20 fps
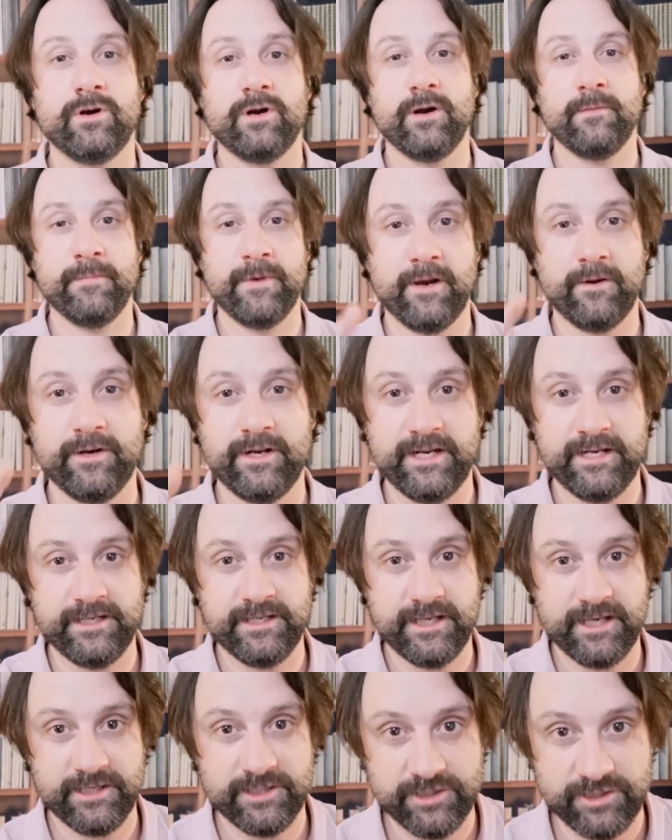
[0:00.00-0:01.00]
about
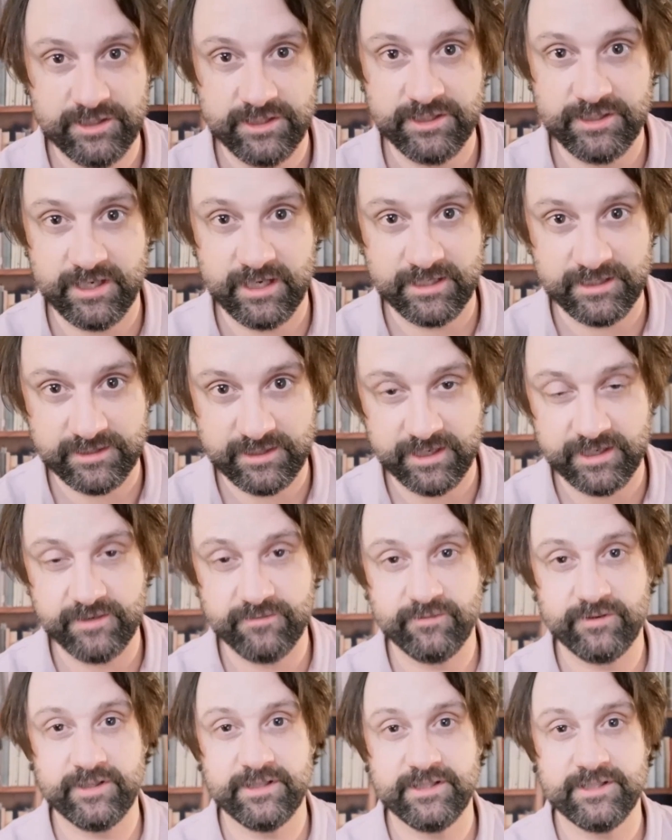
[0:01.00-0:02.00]
ADHD
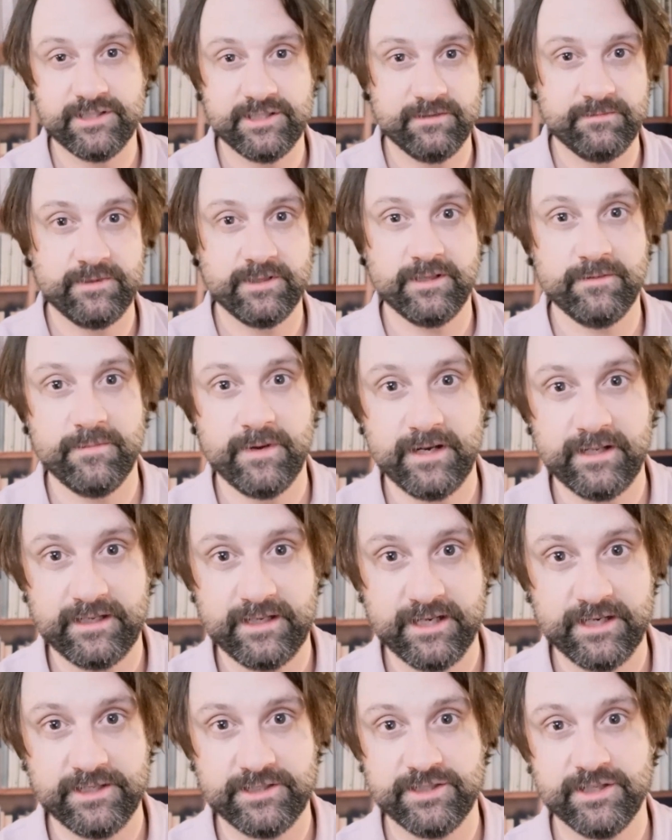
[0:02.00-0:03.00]
extended-release stimulant
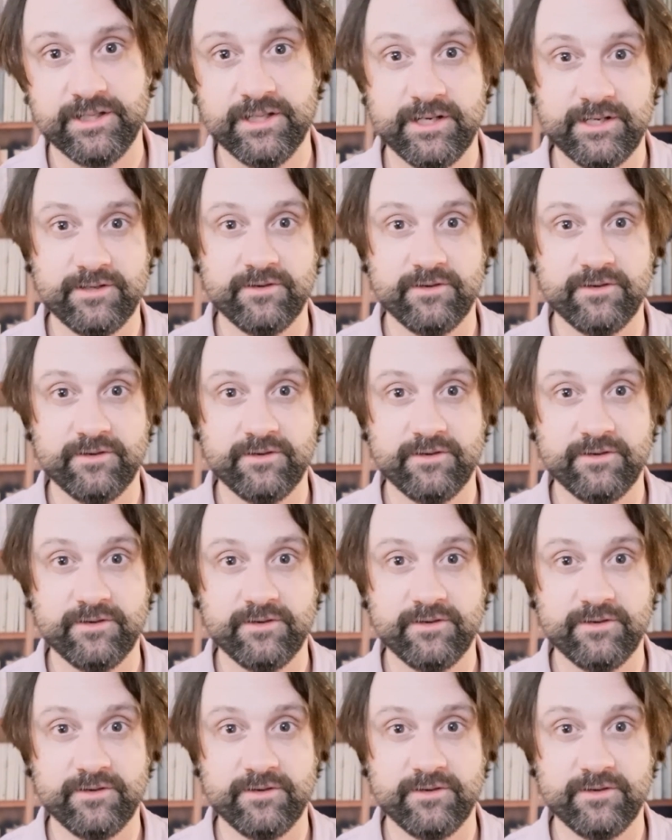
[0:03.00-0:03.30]
medication than your